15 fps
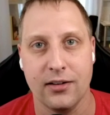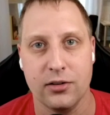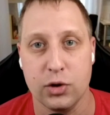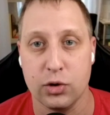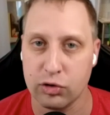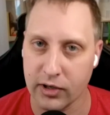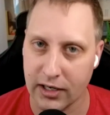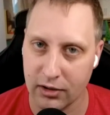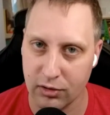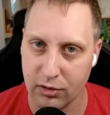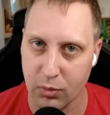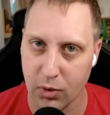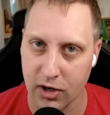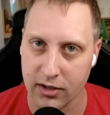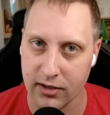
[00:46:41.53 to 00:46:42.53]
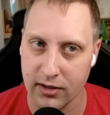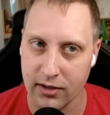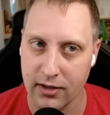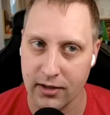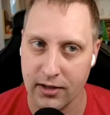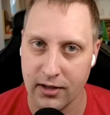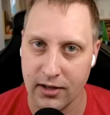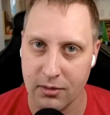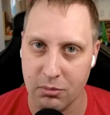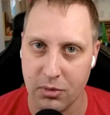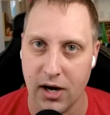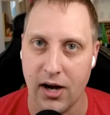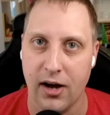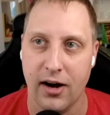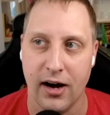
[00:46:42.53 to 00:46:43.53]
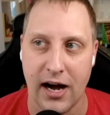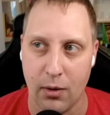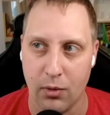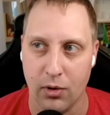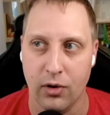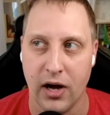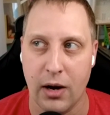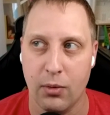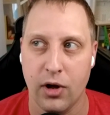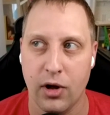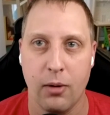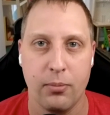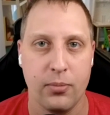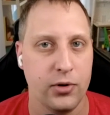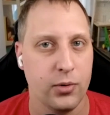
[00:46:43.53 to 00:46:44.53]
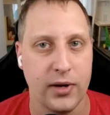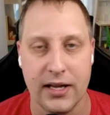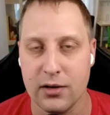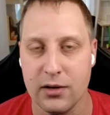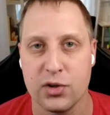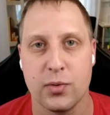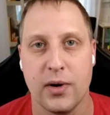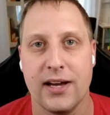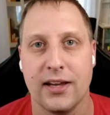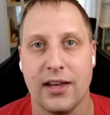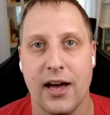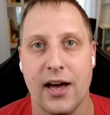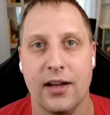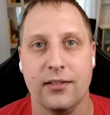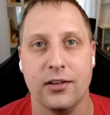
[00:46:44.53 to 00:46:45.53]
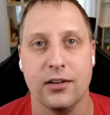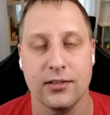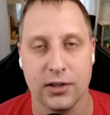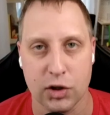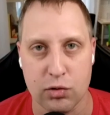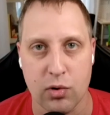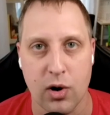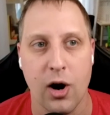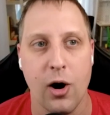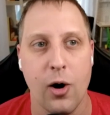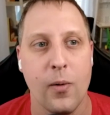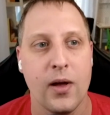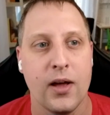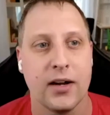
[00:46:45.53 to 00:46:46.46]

You still got to do the work, but I will I will help you any which way I can to to grow